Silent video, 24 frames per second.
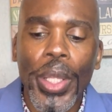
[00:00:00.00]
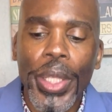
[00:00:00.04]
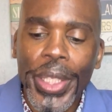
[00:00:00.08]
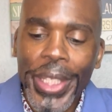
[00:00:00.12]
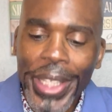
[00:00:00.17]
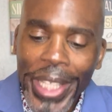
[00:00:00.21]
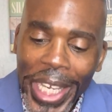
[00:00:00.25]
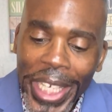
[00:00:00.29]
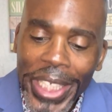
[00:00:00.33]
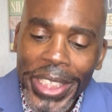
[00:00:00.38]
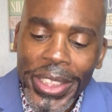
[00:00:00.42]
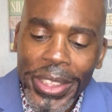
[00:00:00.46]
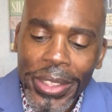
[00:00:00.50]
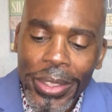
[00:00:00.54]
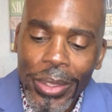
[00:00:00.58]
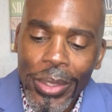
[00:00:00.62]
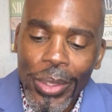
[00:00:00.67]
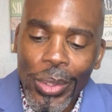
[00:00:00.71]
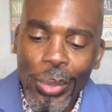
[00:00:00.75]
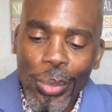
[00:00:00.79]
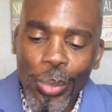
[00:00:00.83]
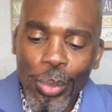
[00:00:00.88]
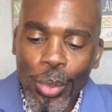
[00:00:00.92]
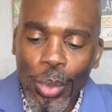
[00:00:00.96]
that's
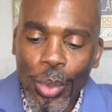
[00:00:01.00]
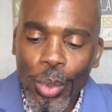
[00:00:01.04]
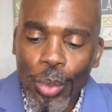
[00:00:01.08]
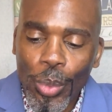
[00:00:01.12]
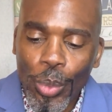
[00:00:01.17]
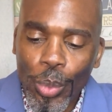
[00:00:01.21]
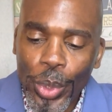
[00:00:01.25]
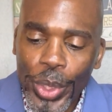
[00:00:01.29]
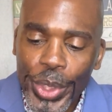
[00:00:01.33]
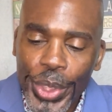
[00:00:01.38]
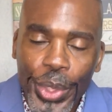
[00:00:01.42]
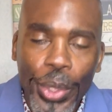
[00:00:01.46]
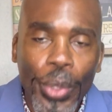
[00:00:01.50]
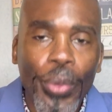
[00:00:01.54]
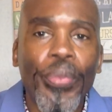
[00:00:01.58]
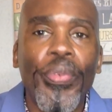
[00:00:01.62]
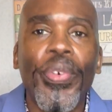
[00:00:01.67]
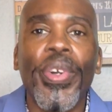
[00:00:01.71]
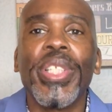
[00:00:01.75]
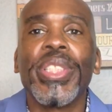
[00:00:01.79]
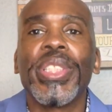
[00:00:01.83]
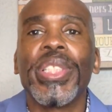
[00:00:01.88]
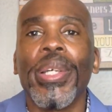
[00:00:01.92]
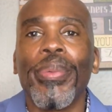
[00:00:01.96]
what true
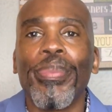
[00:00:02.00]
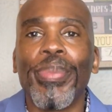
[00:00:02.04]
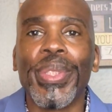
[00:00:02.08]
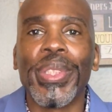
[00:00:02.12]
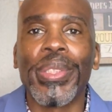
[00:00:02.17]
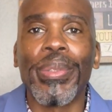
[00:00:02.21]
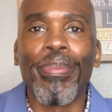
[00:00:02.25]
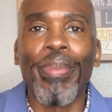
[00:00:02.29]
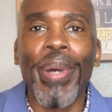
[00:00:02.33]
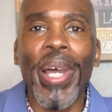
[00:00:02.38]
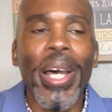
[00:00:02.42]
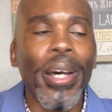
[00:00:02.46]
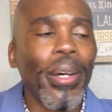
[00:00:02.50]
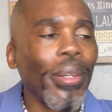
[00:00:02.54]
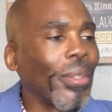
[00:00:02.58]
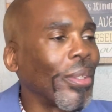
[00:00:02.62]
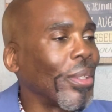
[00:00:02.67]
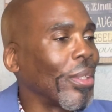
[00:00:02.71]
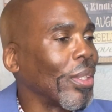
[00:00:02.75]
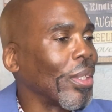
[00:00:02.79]
friendship is about.